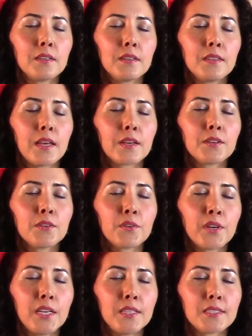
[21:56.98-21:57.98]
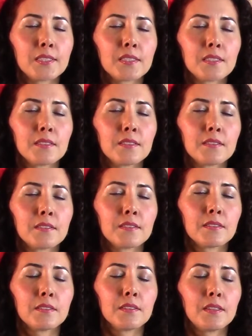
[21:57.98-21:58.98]
and that grace
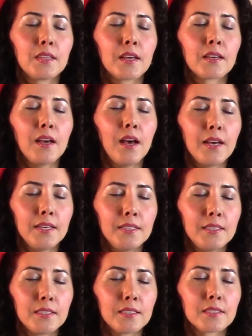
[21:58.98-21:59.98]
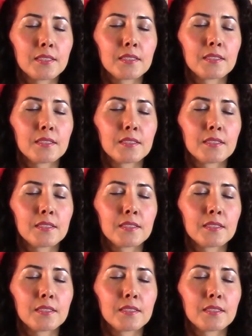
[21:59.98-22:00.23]
and that kindness.